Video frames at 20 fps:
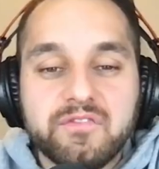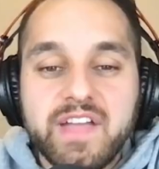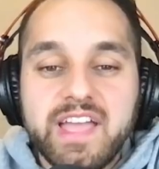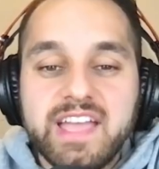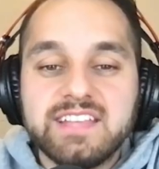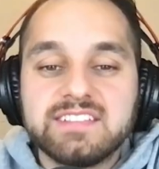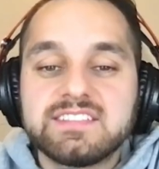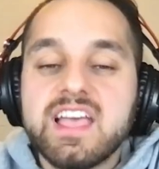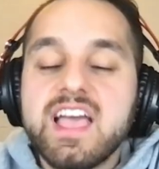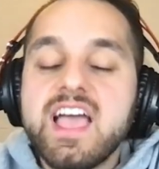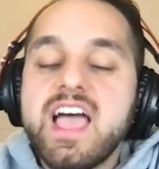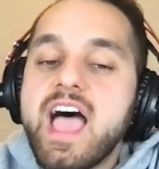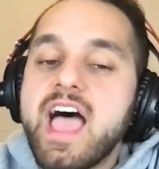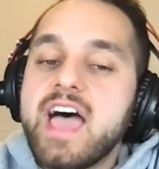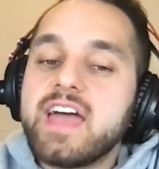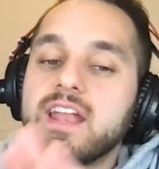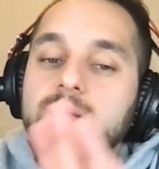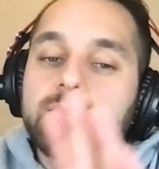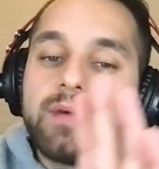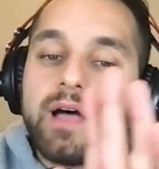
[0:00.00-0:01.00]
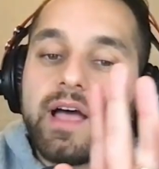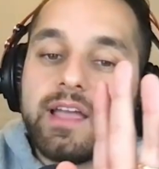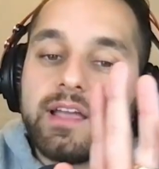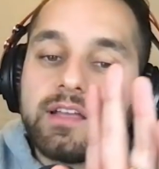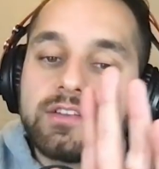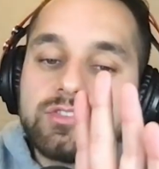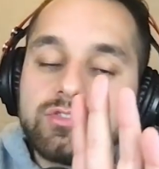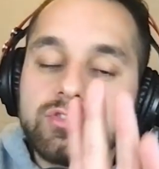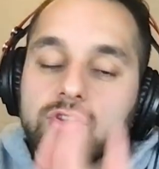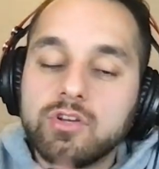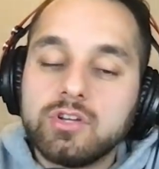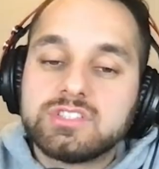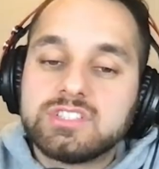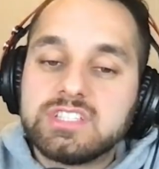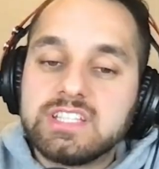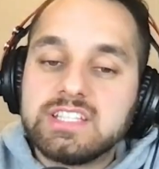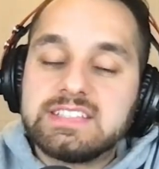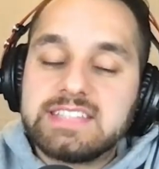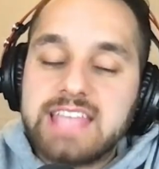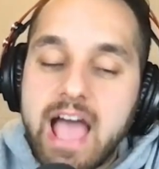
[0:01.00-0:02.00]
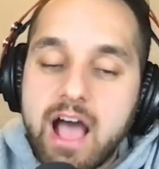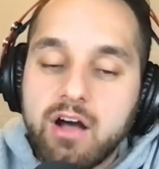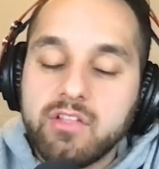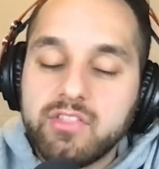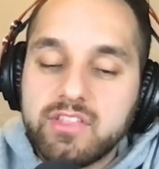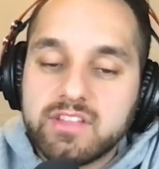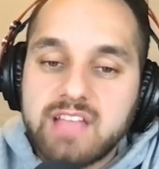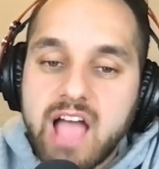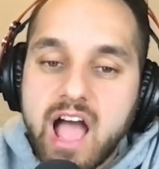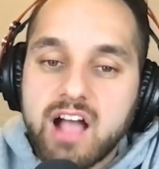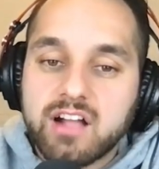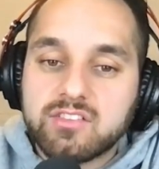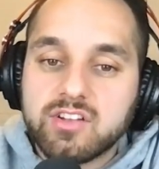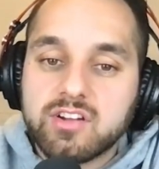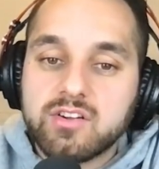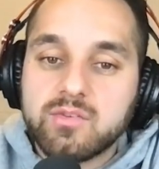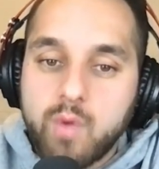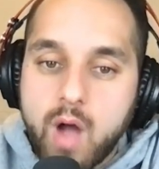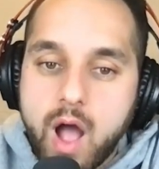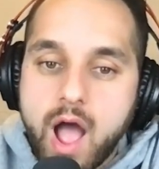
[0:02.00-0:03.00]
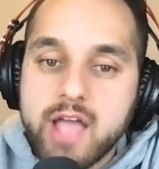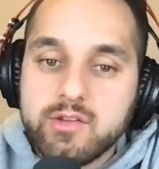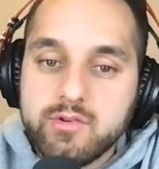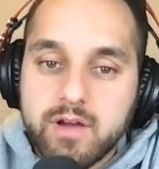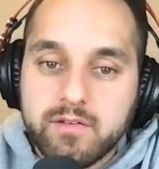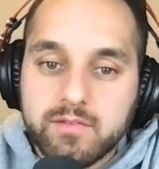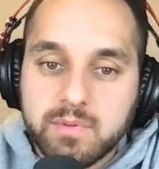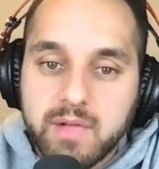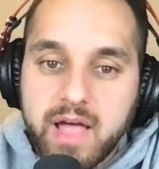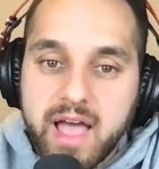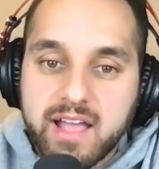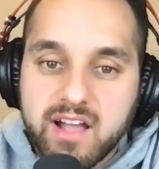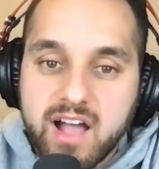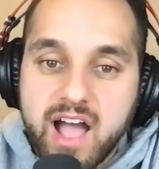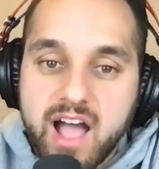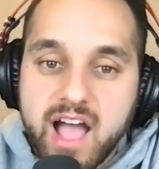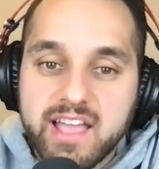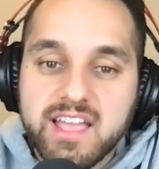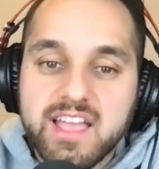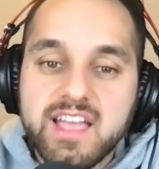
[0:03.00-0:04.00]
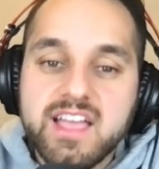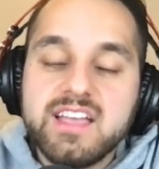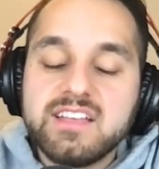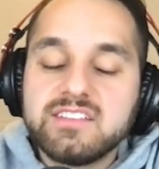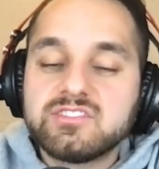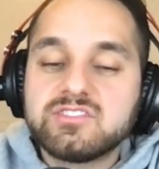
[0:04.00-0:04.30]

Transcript: on her face. And I'm like, Lucy, tell the doctor why you have a black eye.